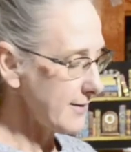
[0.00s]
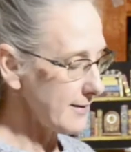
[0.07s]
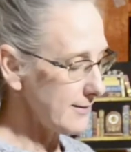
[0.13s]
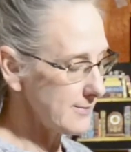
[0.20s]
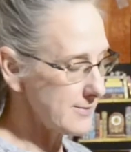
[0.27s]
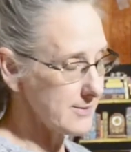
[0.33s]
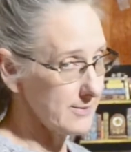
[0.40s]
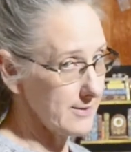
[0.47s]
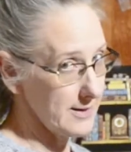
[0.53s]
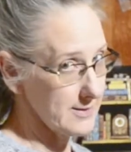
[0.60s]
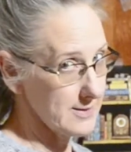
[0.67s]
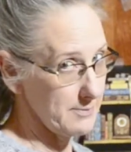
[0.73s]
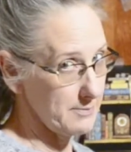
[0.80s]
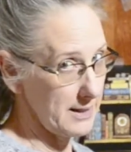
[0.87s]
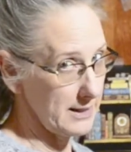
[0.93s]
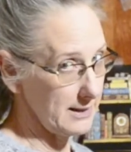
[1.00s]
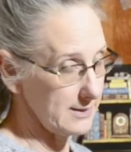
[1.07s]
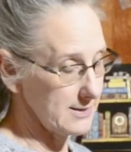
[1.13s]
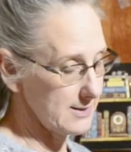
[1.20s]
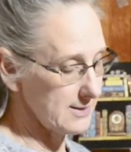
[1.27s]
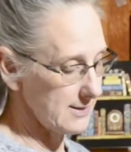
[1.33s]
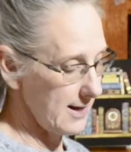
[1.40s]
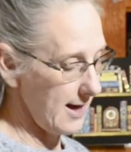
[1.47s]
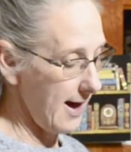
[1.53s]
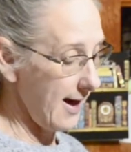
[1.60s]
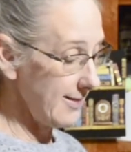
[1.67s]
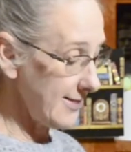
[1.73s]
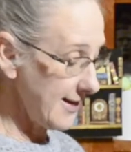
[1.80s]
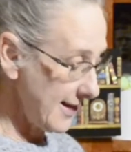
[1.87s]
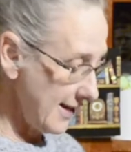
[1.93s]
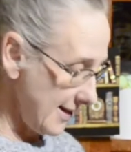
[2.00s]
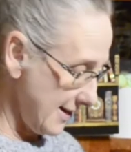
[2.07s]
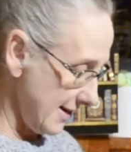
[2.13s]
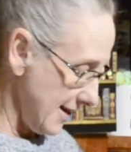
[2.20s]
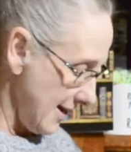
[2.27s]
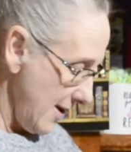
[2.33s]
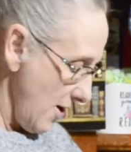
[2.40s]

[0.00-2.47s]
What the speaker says: So that's on my list. And then